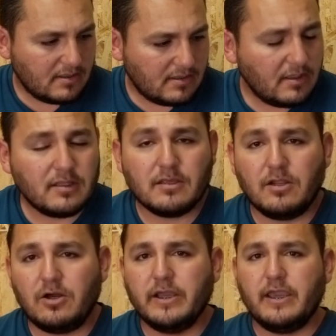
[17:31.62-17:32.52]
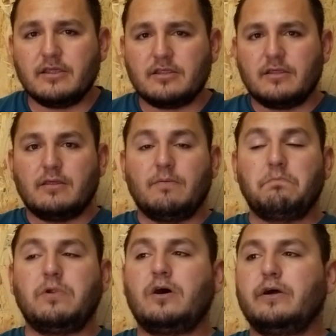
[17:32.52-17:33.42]
is a long ass
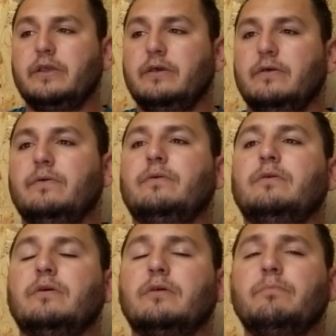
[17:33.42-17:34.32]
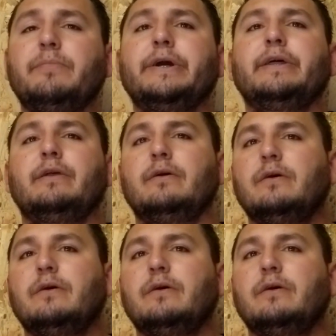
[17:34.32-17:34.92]
blog, but